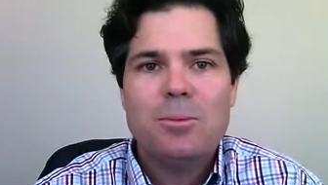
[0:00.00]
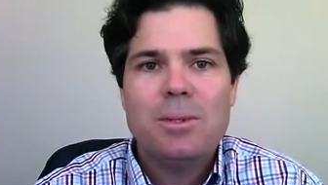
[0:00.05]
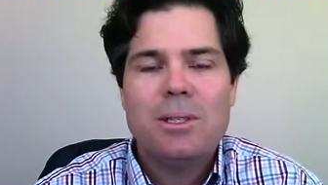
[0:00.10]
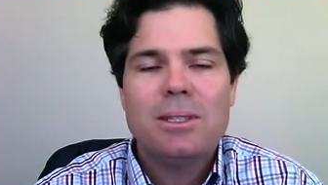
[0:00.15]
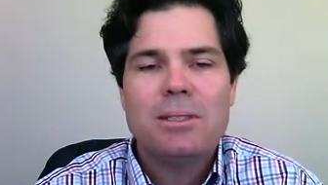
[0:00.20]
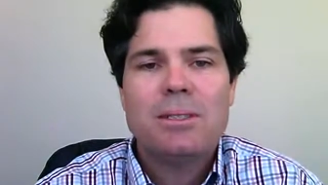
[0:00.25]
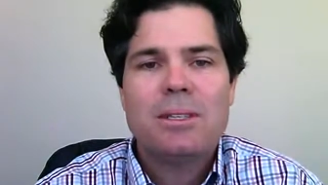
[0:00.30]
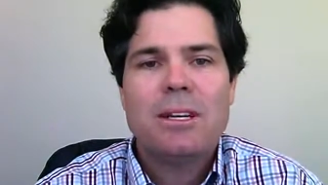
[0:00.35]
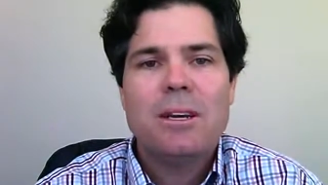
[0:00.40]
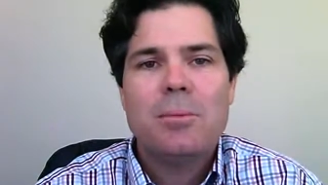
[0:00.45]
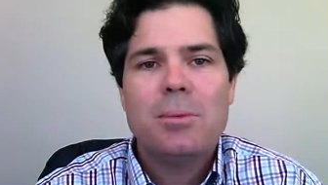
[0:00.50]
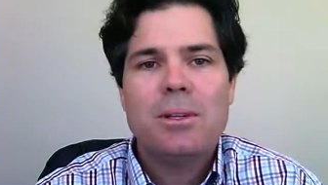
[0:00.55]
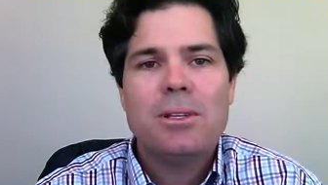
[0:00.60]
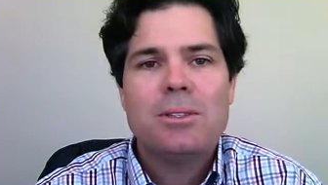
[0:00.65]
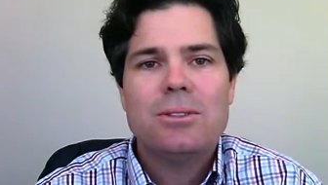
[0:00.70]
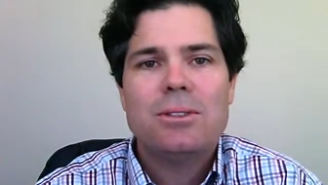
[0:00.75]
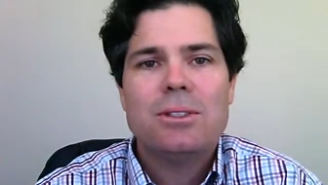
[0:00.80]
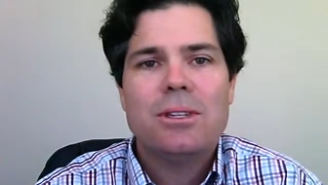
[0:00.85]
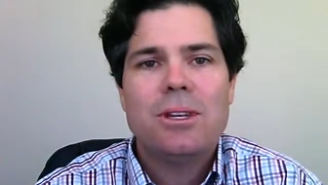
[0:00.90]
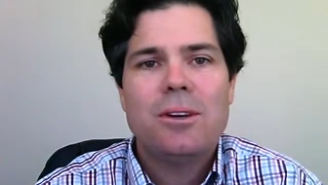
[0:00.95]
Because a couple of
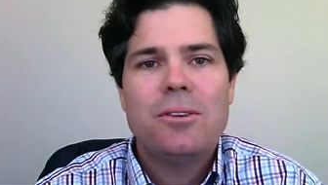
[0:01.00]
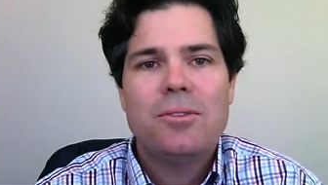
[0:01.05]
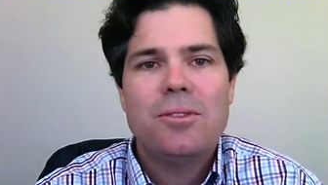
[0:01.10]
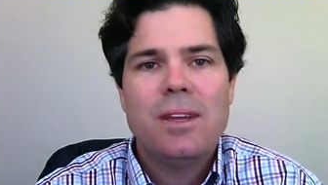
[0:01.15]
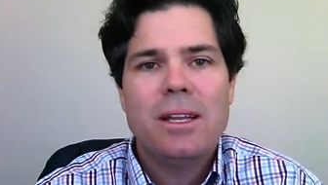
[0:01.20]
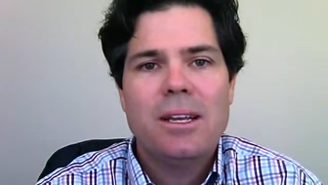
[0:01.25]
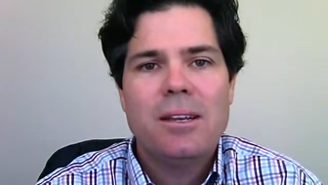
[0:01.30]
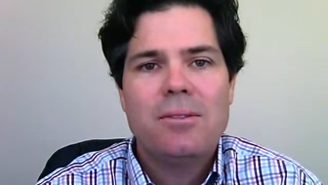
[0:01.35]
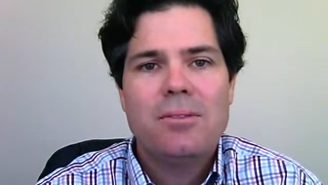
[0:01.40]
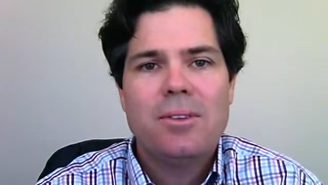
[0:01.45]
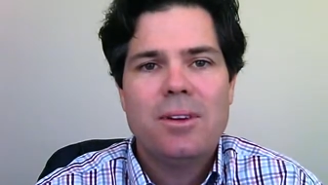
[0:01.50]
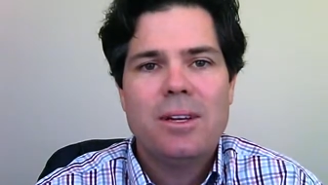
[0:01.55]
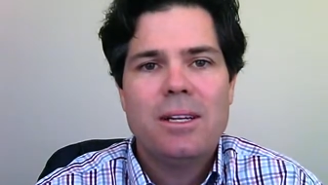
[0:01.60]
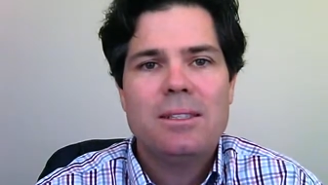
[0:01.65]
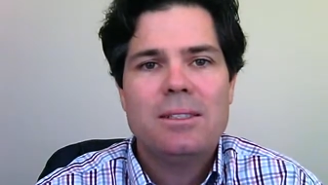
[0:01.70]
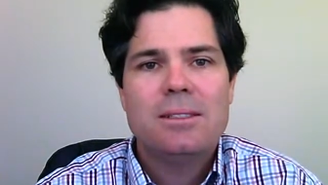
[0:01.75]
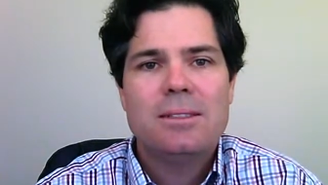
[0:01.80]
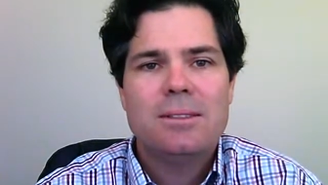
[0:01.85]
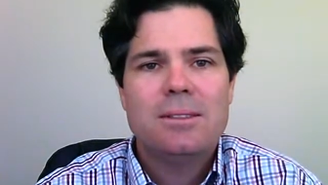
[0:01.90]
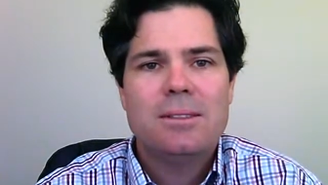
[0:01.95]
years ago, Fannie and
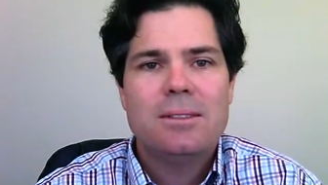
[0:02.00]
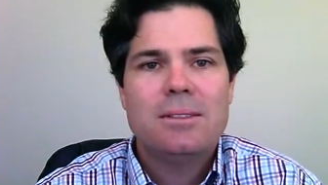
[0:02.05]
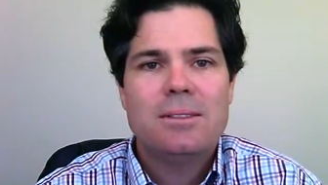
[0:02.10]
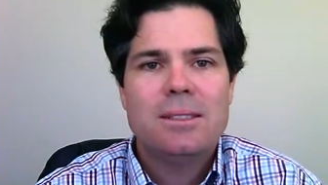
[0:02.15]
Freddie